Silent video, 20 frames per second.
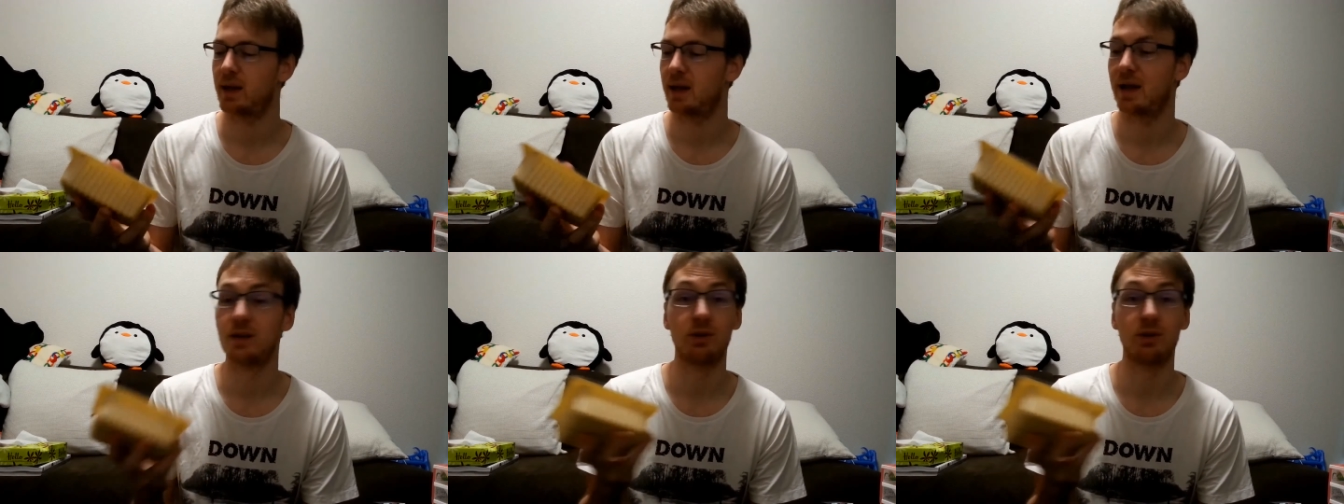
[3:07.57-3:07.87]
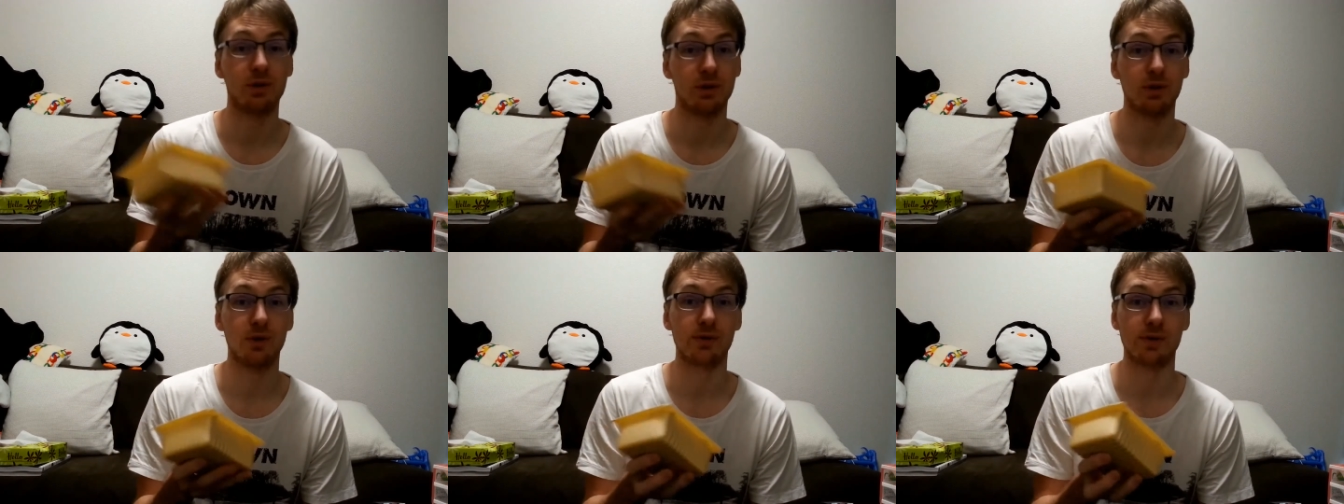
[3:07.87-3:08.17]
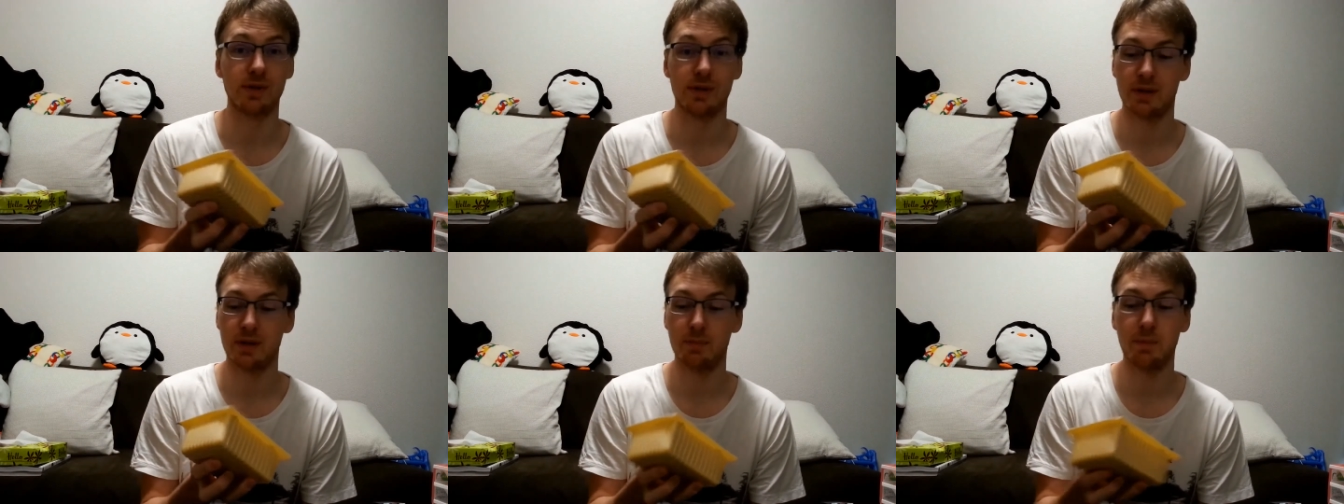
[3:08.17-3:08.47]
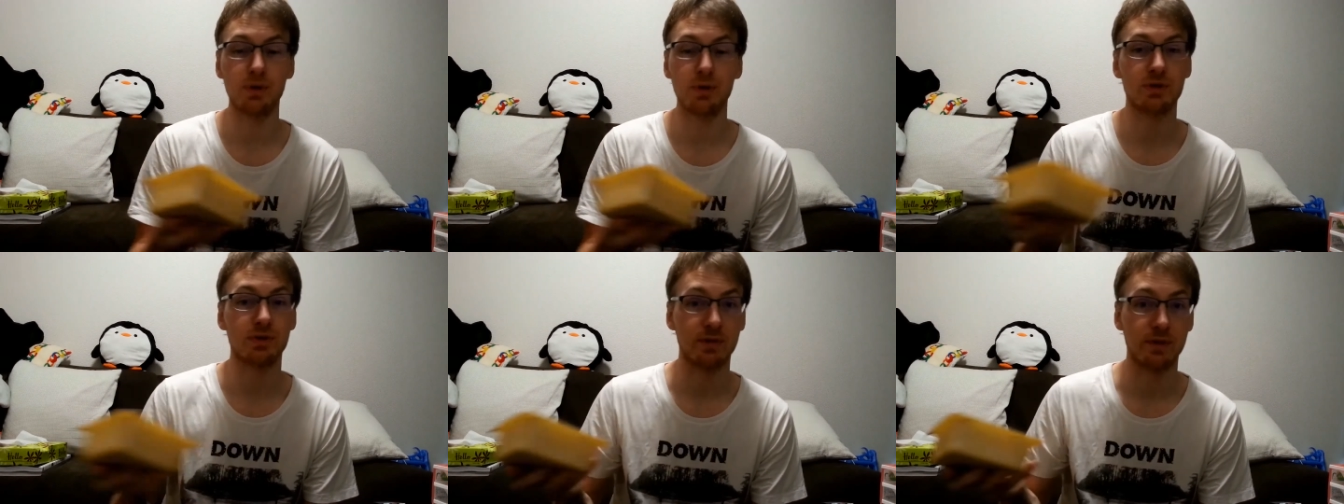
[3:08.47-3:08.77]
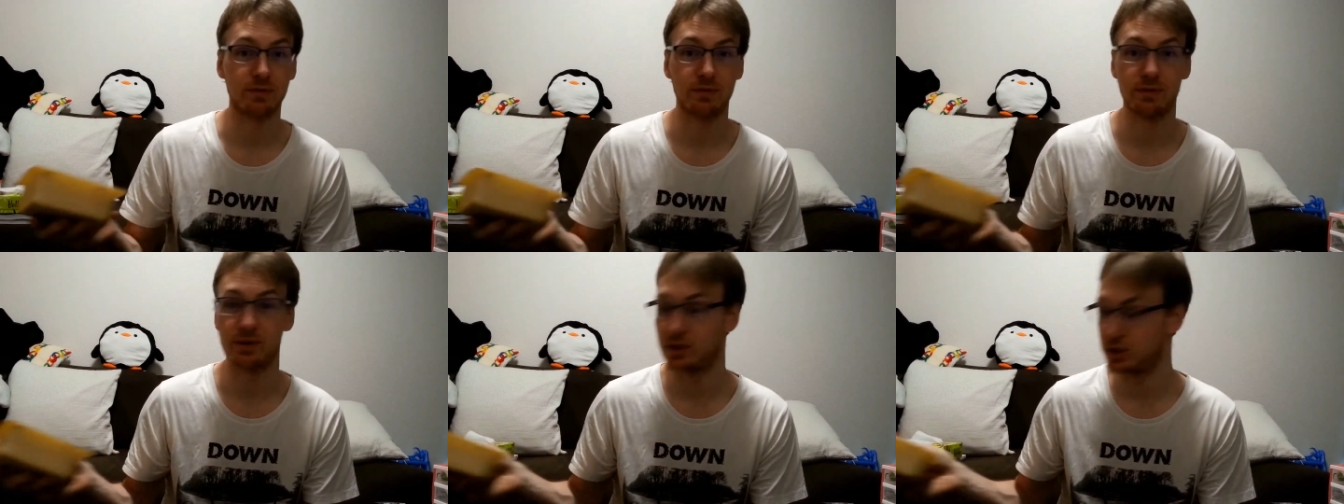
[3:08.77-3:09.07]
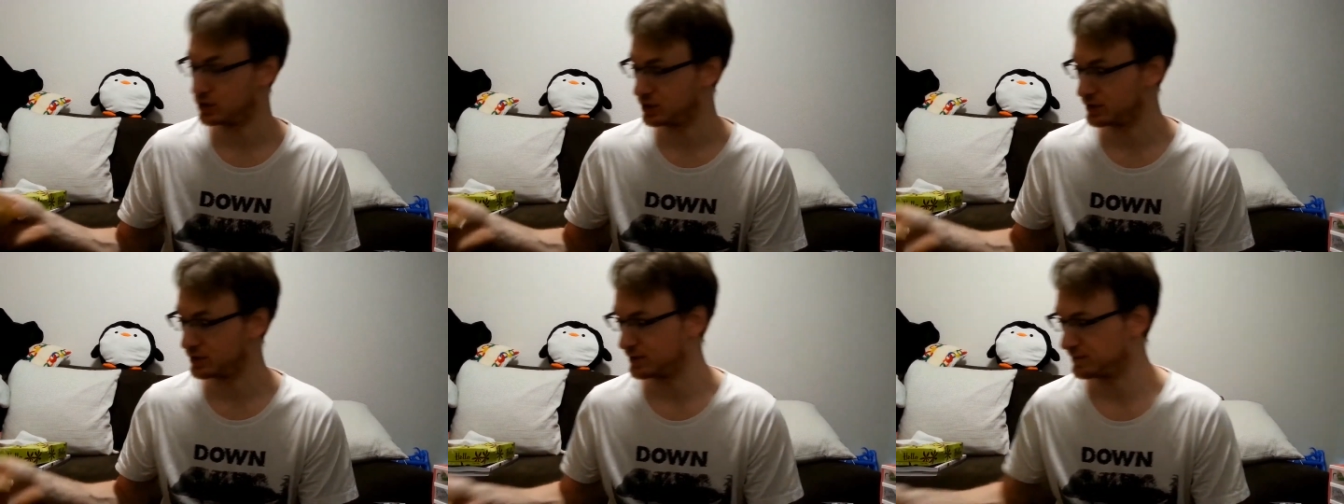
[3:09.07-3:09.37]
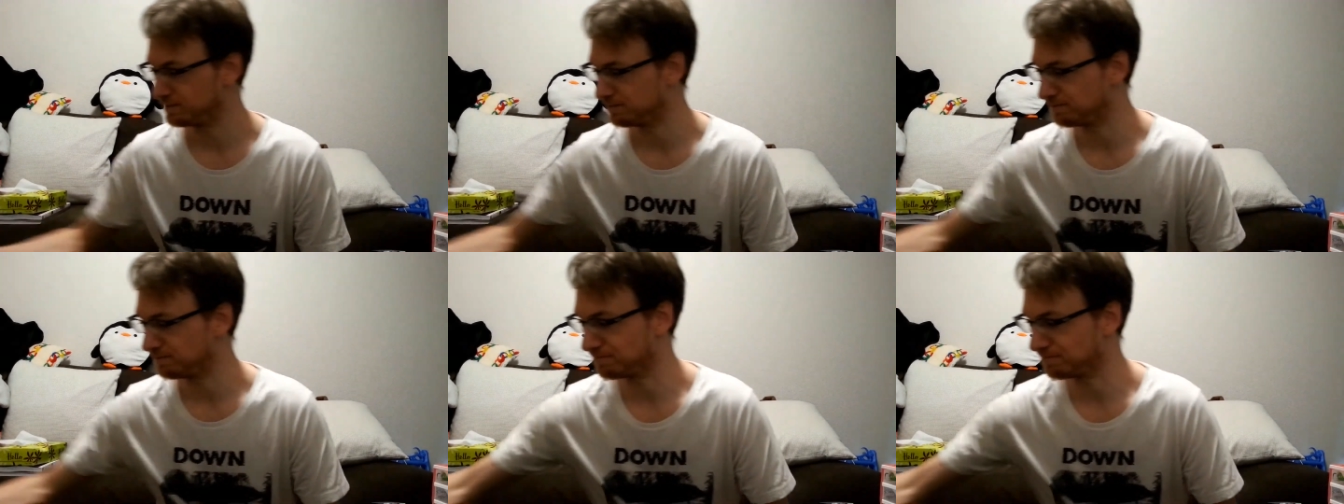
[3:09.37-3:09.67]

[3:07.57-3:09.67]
And you can use it in a bunch of different dishes.